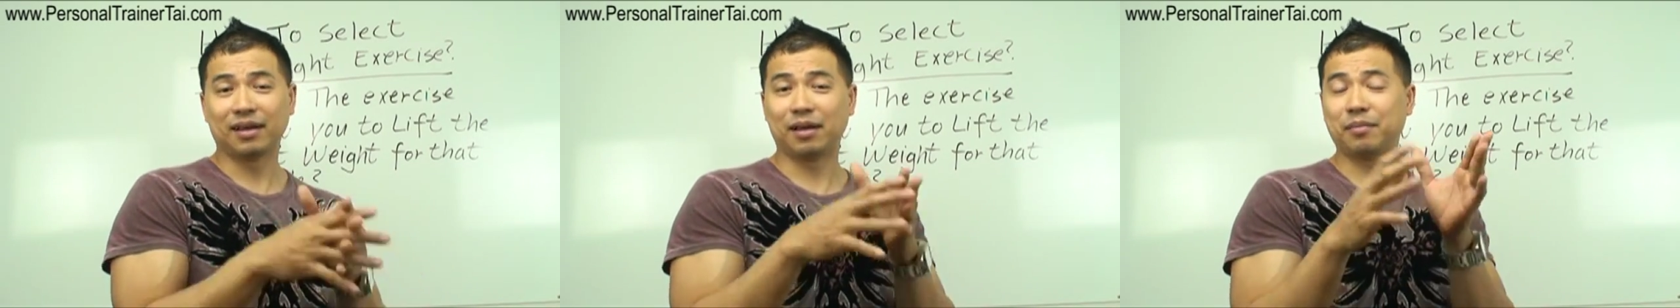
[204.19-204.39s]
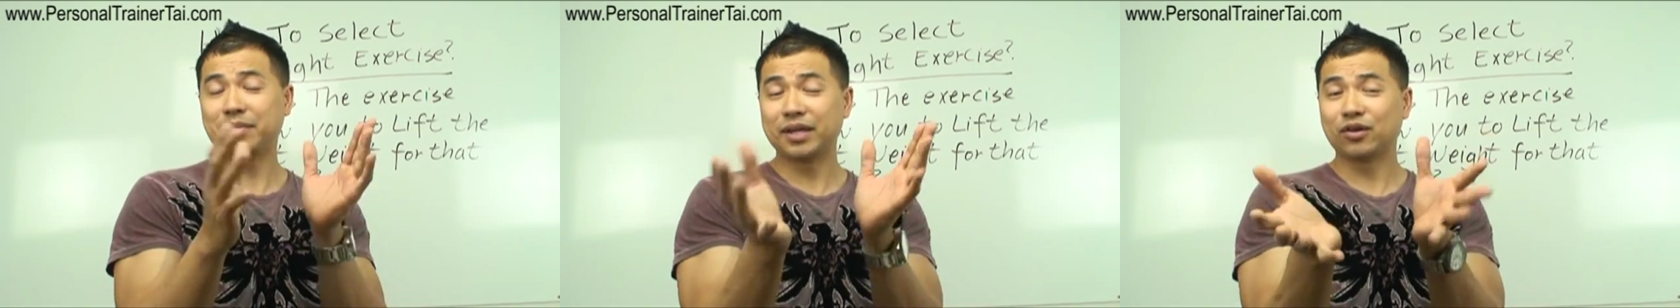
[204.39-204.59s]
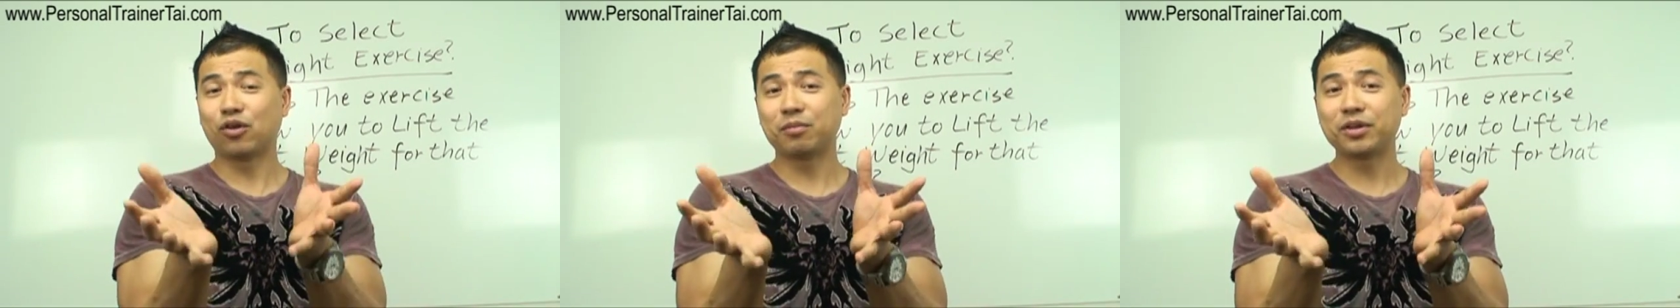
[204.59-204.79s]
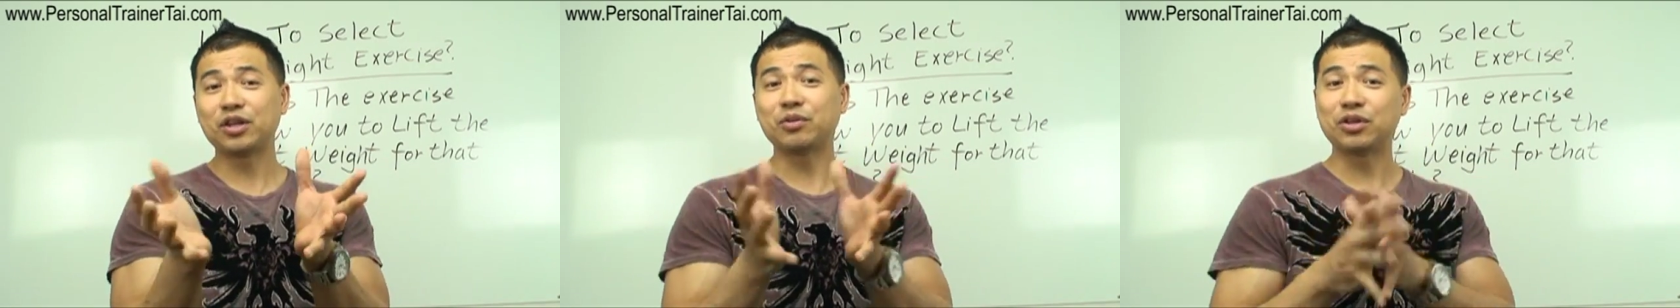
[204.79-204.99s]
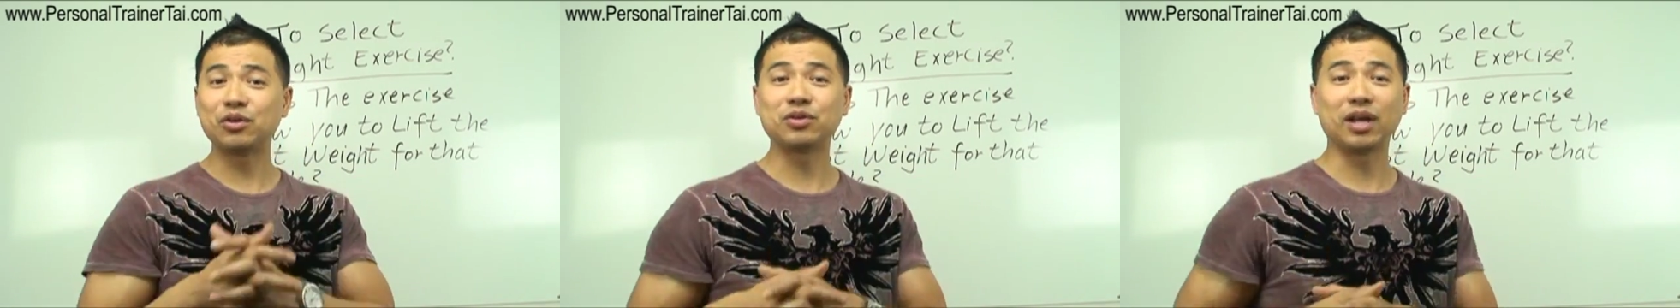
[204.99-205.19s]
I mean, normally
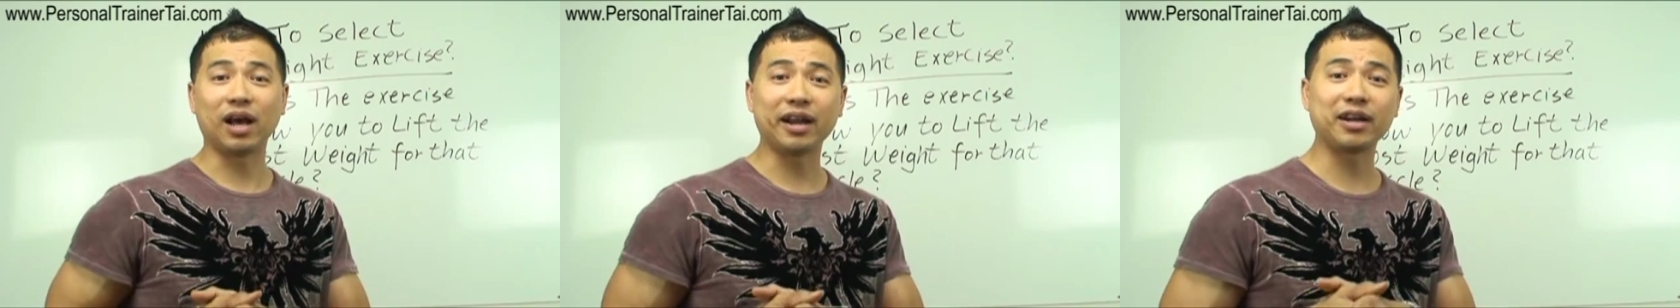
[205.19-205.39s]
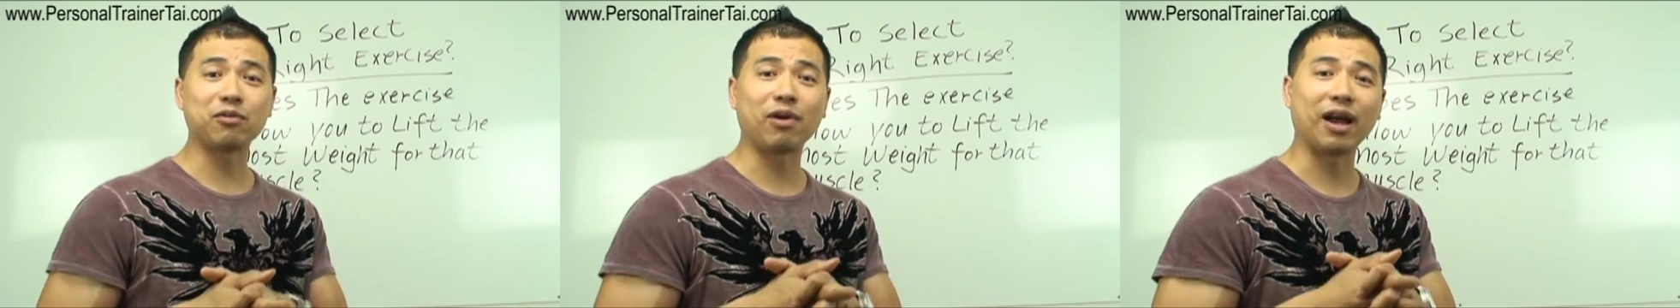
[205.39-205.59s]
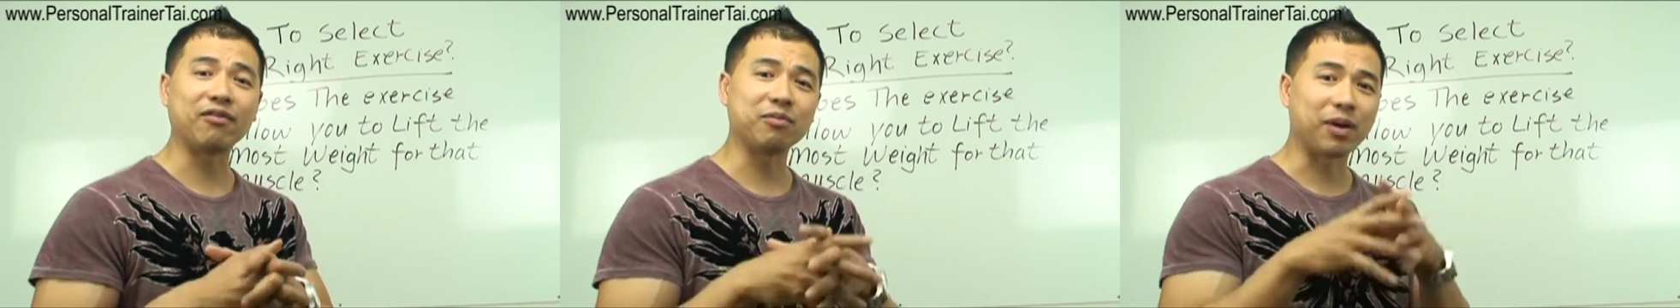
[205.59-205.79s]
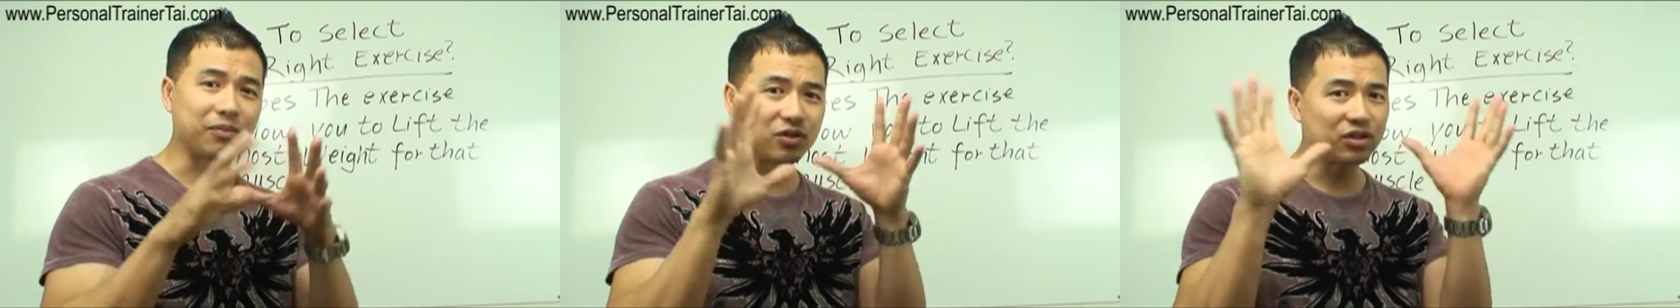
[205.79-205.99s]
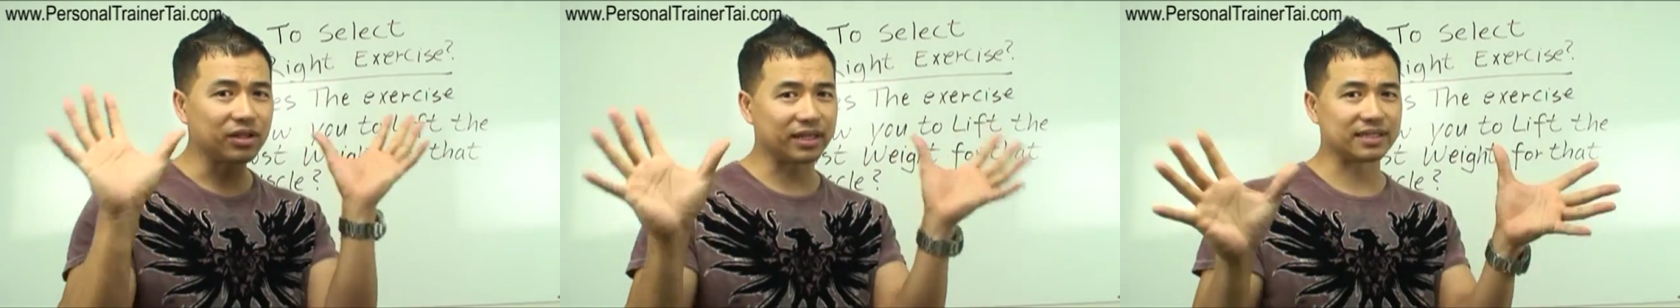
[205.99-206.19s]
you would use a hunting rifle, but
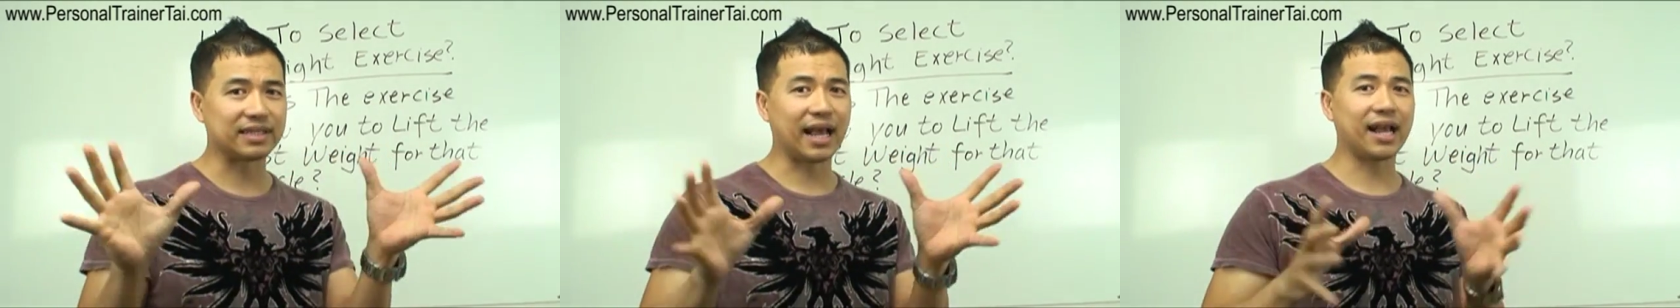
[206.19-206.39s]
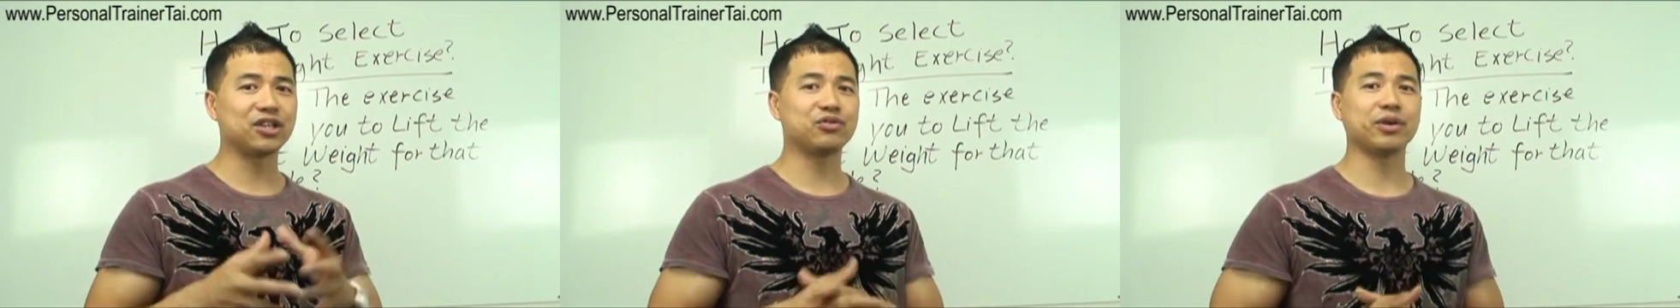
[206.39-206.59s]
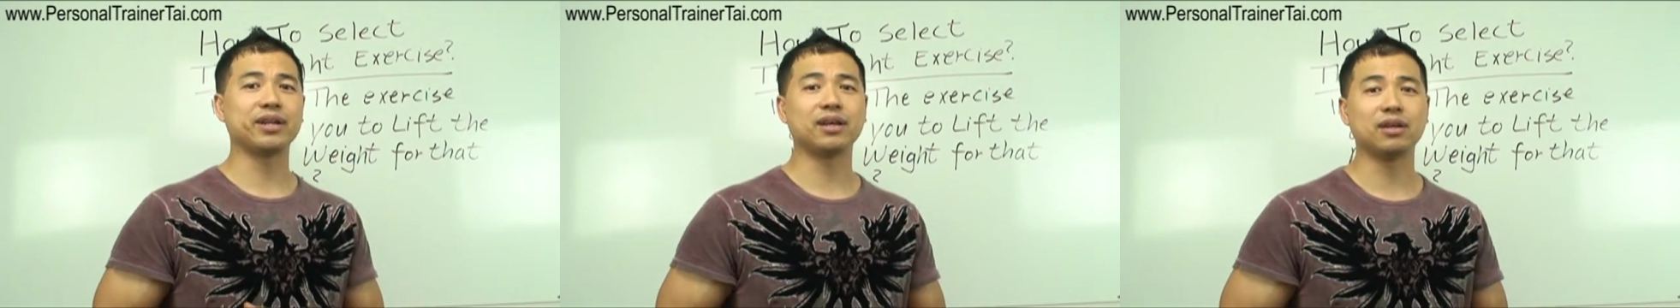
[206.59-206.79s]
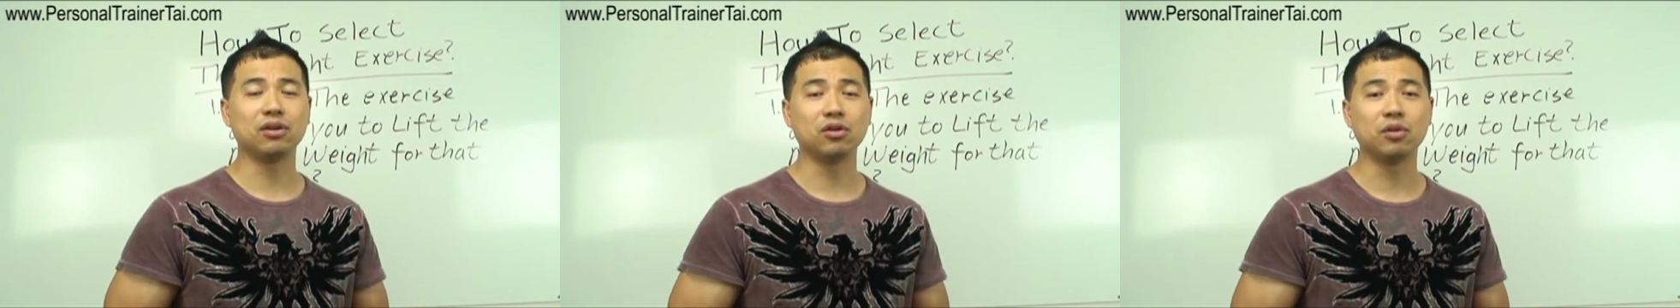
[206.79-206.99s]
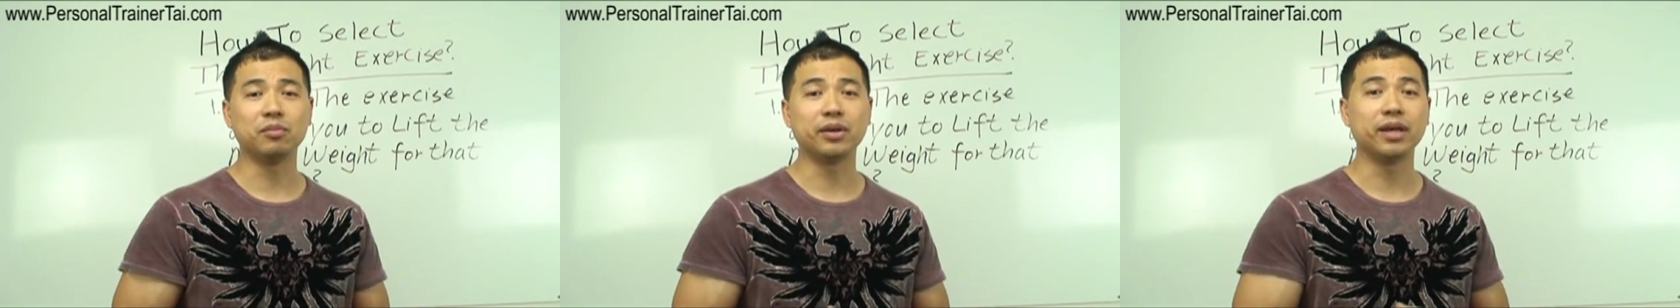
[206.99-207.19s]
I'm just exaggerating a
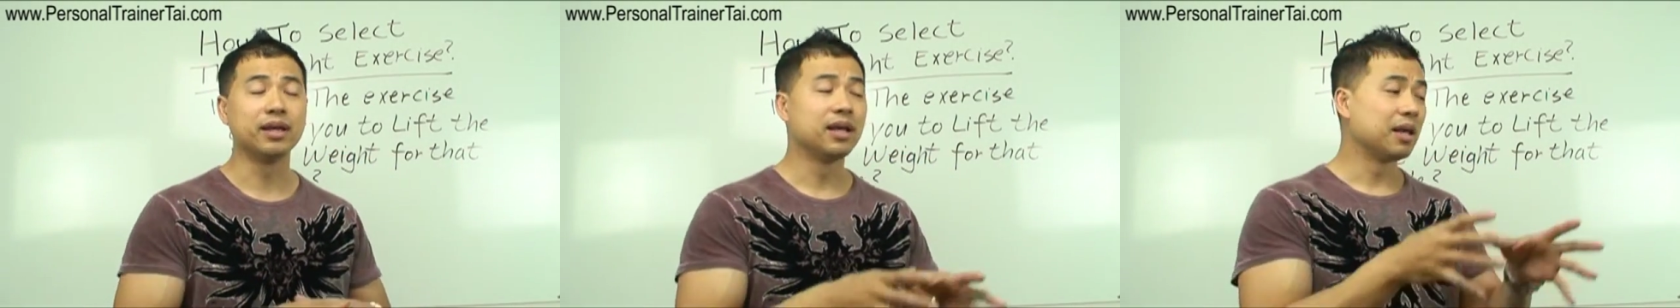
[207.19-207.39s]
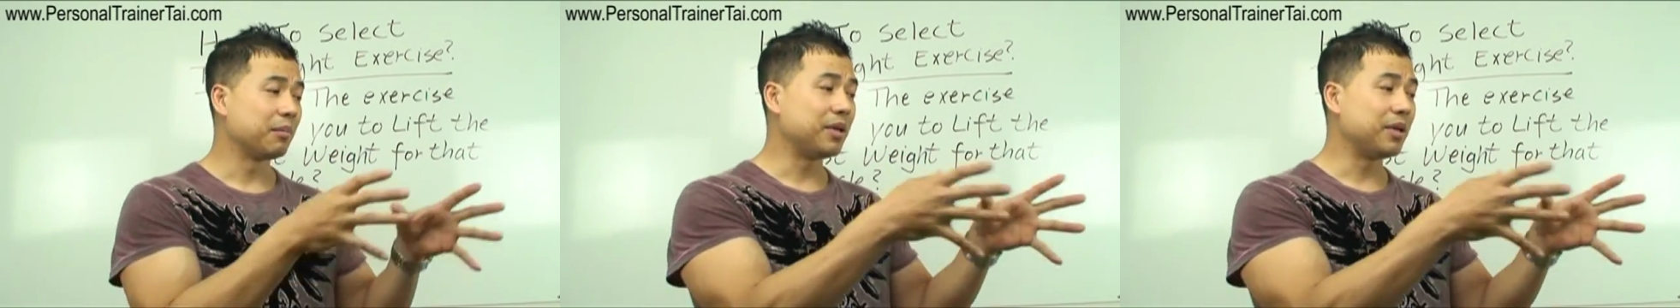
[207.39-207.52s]
little bit.